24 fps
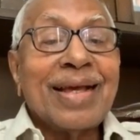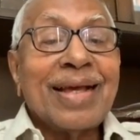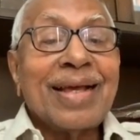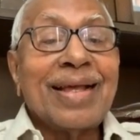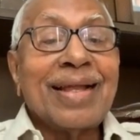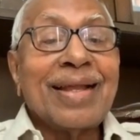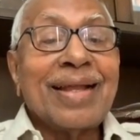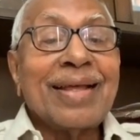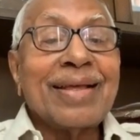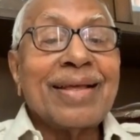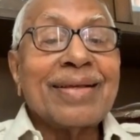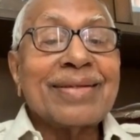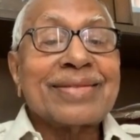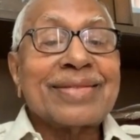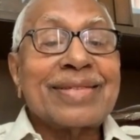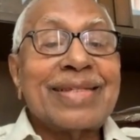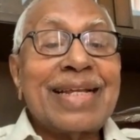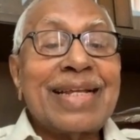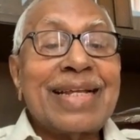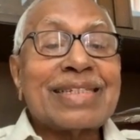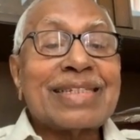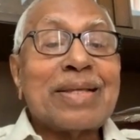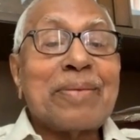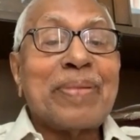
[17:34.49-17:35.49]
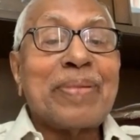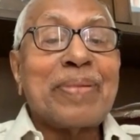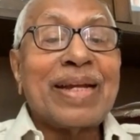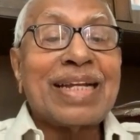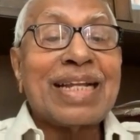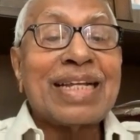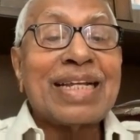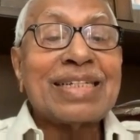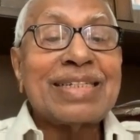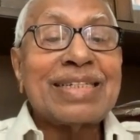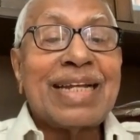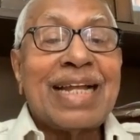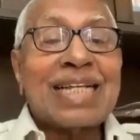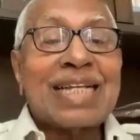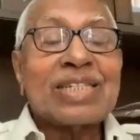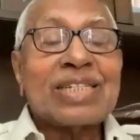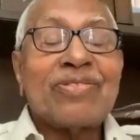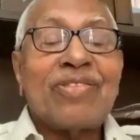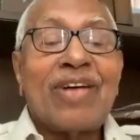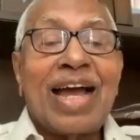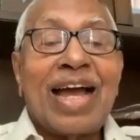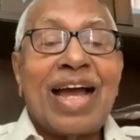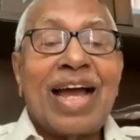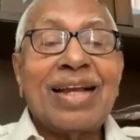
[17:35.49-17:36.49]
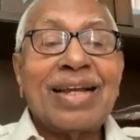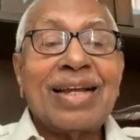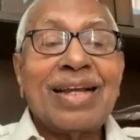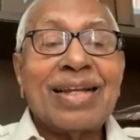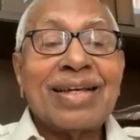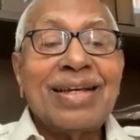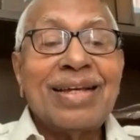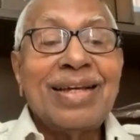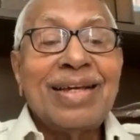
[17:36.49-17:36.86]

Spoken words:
Since the petition has filed,